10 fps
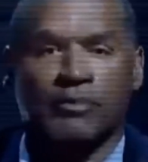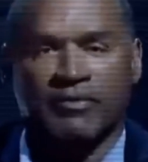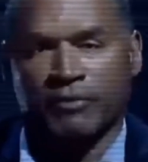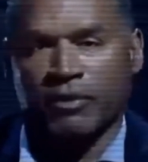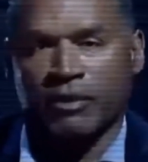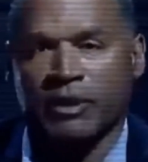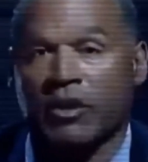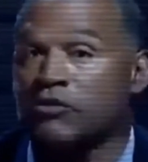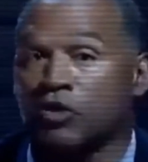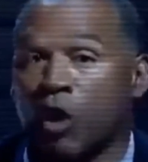for stopping
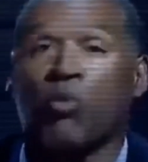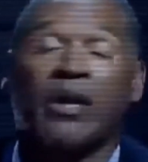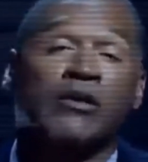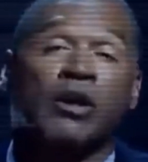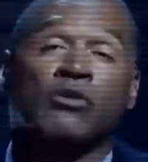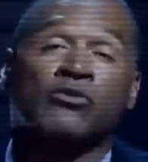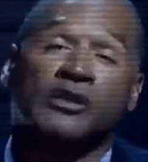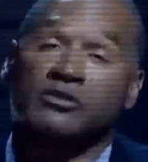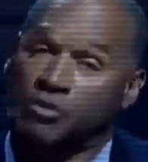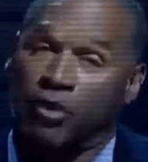by. See you next
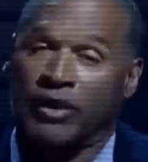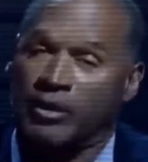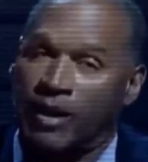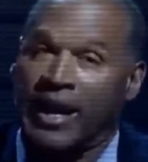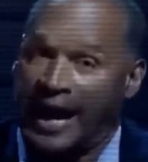time at